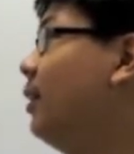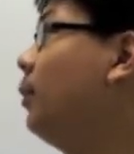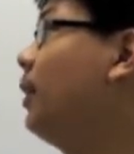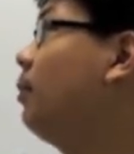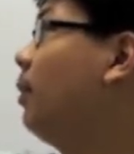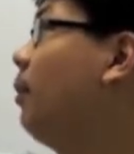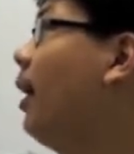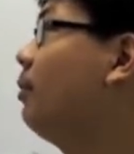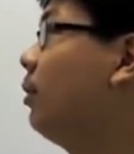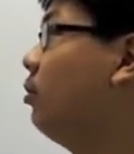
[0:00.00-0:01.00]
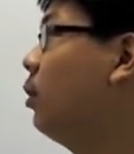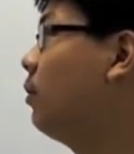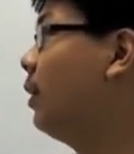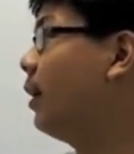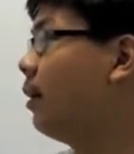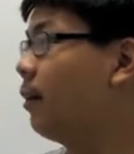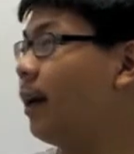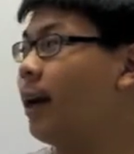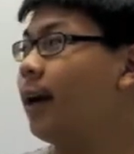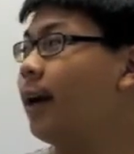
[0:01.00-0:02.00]
So you just multiply x plus 3 over there,
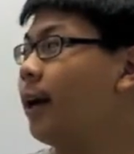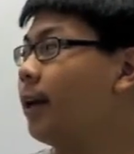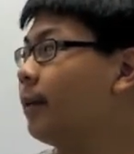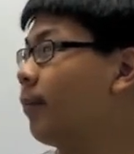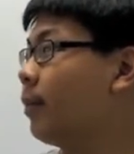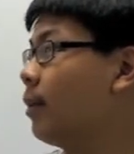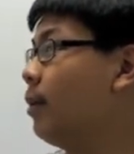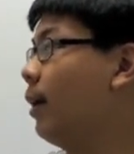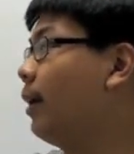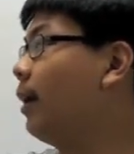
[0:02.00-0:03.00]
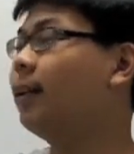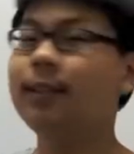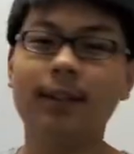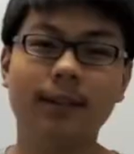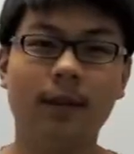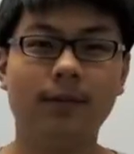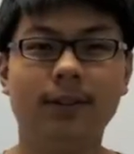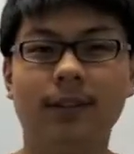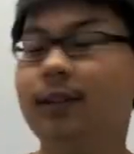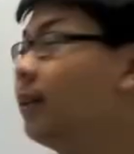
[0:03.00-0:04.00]
and you get the answer, obviously.